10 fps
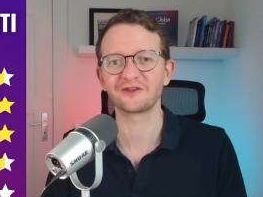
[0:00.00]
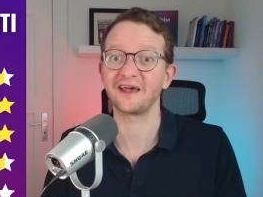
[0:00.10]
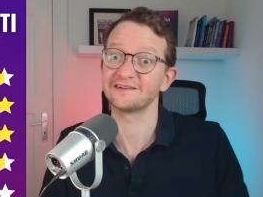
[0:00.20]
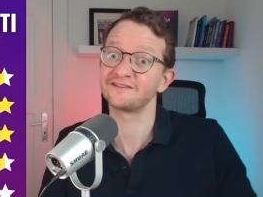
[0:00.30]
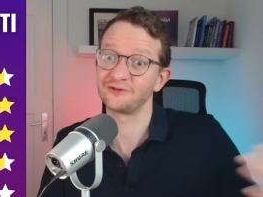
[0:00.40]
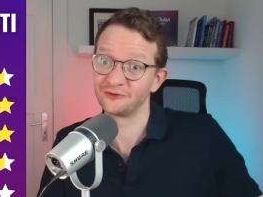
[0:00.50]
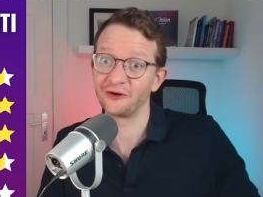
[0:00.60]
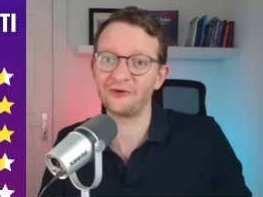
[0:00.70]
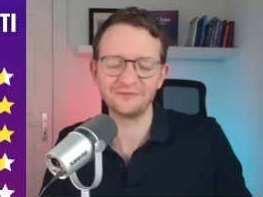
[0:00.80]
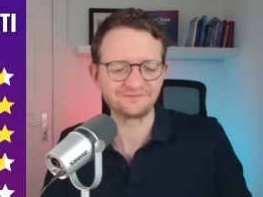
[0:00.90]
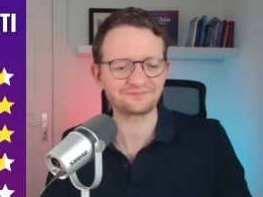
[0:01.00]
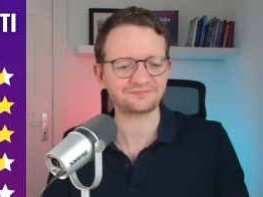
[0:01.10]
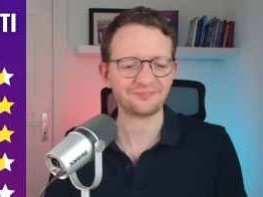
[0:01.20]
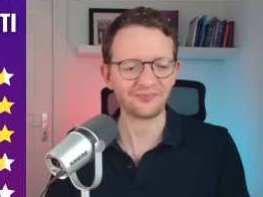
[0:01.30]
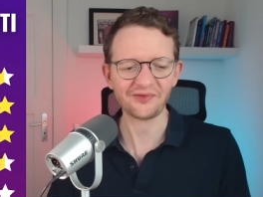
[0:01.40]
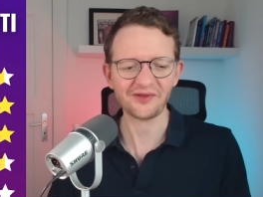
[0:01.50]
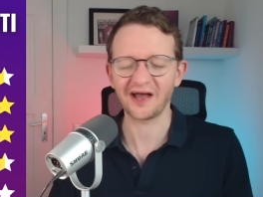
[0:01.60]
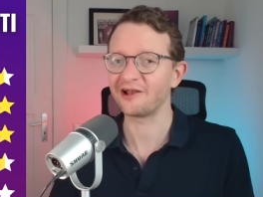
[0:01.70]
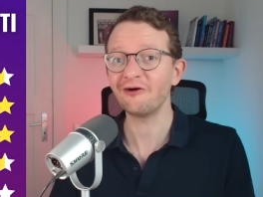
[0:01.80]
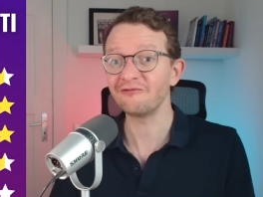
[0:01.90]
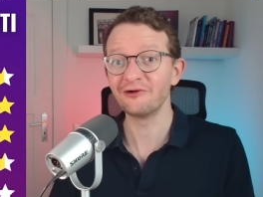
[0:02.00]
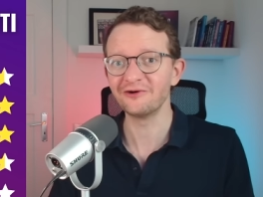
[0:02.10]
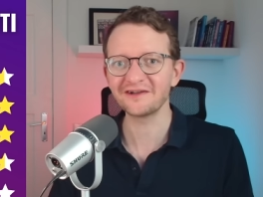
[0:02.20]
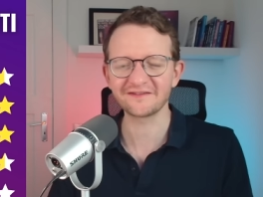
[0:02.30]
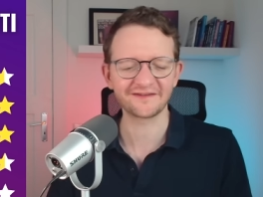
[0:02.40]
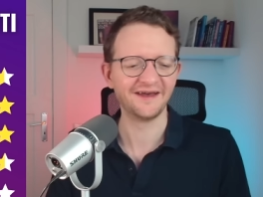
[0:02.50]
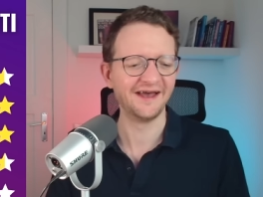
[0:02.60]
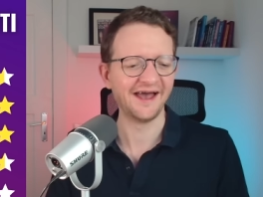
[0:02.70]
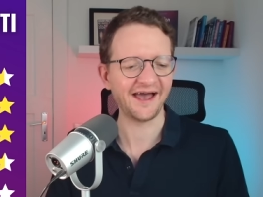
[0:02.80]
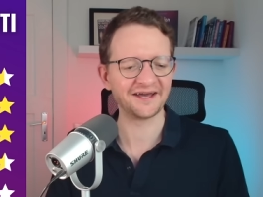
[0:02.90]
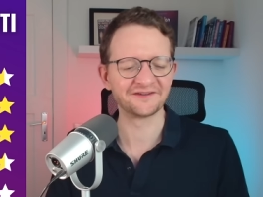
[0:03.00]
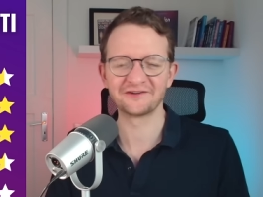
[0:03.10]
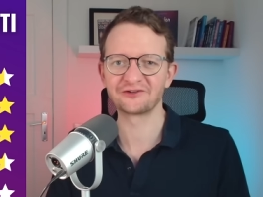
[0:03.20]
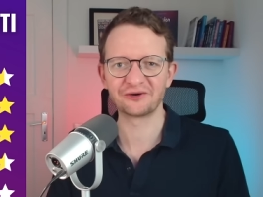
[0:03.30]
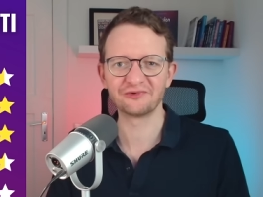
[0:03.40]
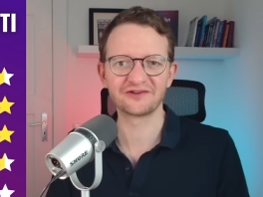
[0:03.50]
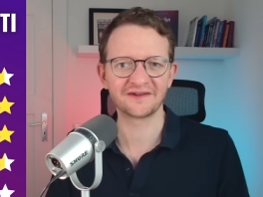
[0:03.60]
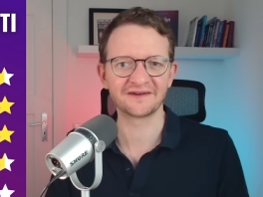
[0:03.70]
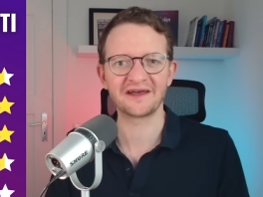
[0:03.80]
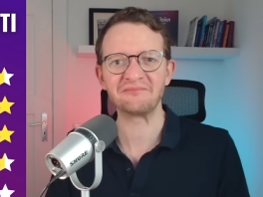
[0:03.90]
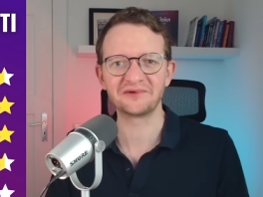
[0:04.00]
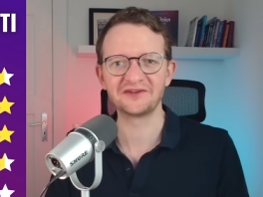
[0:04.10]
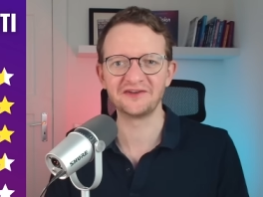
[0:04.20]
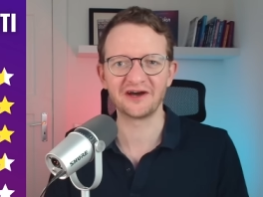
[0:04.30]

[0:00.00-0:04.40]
as you know, I love lyrics and interpreting them. But here I